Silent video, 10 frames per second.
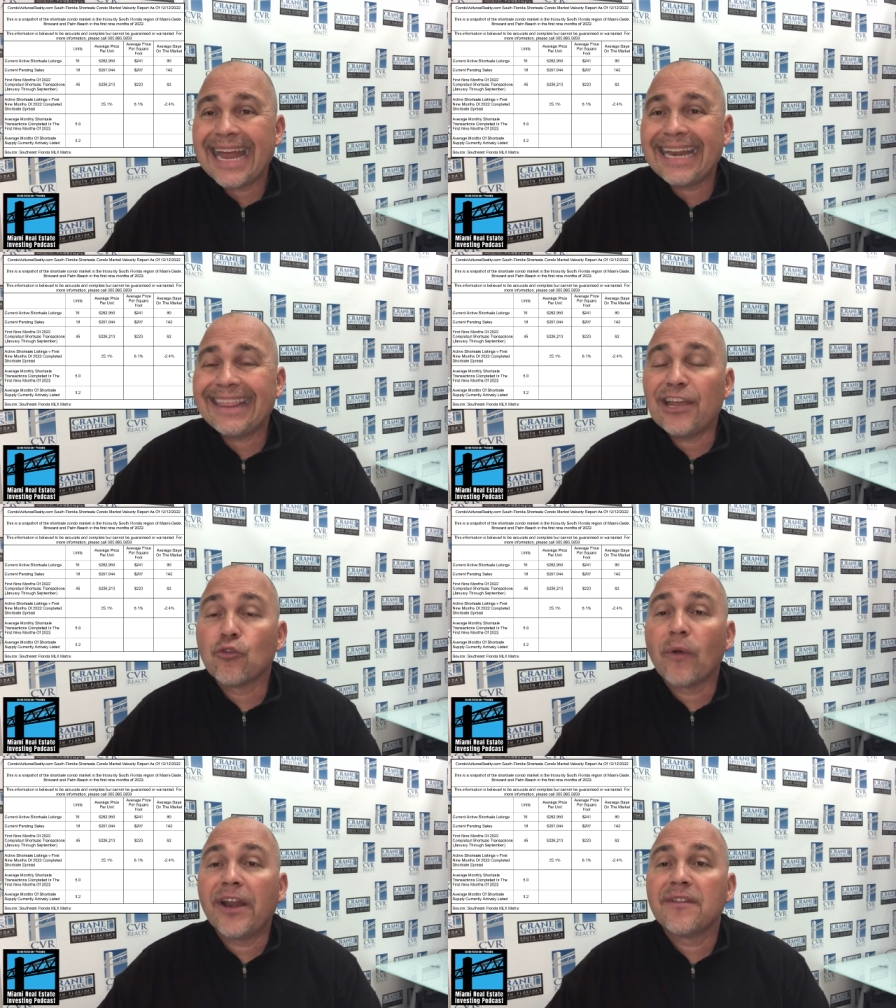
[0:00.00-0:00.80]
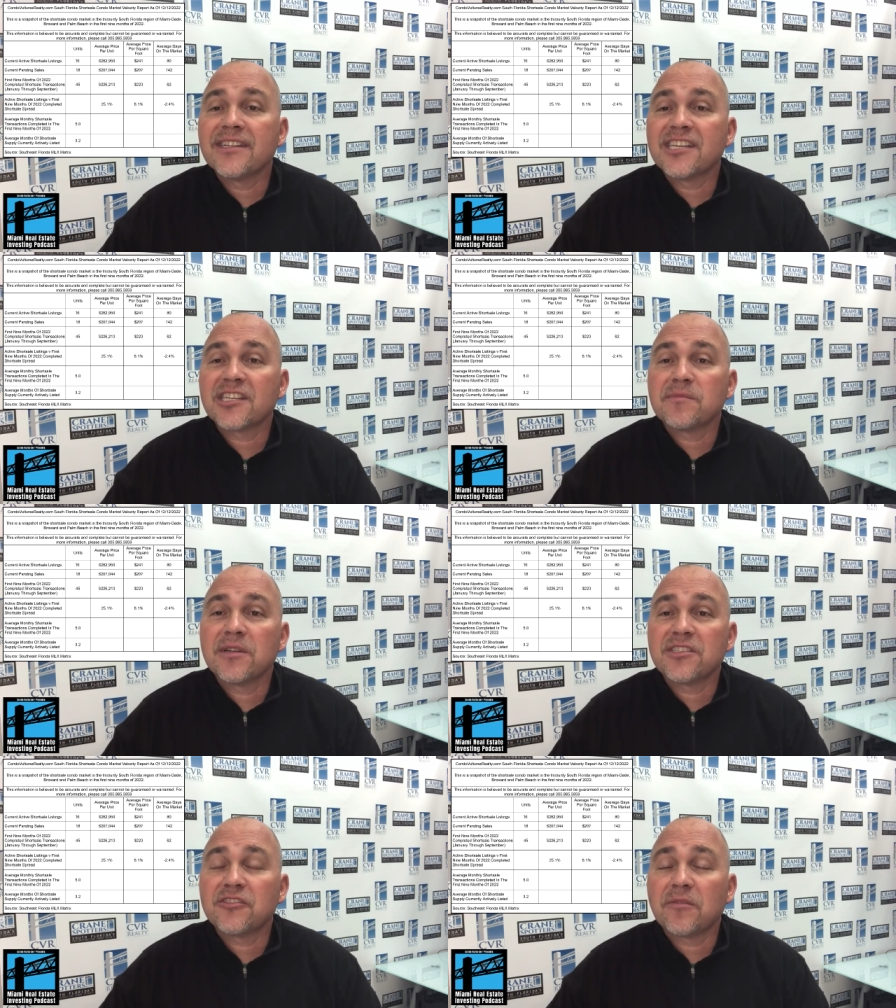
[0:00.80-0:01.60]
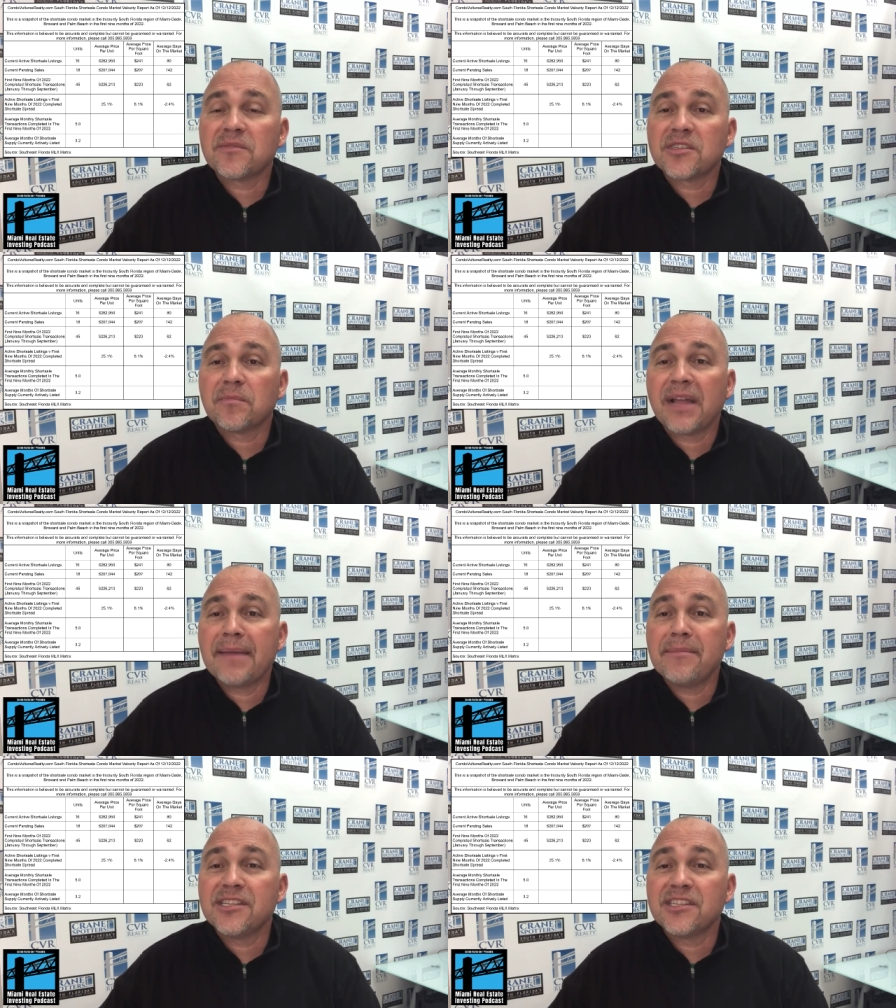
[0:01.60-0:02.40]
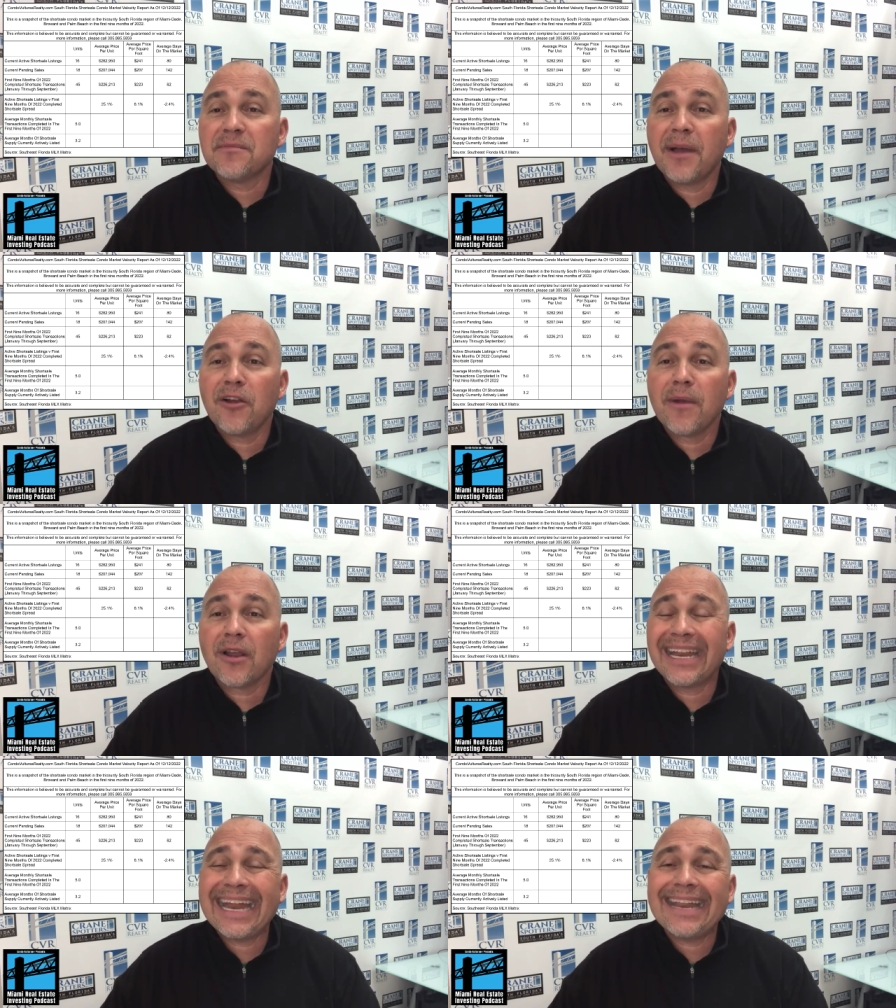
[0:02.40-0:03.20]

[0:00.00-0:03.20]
Anything greater than 6 months in terms of supply means it's the buyer market.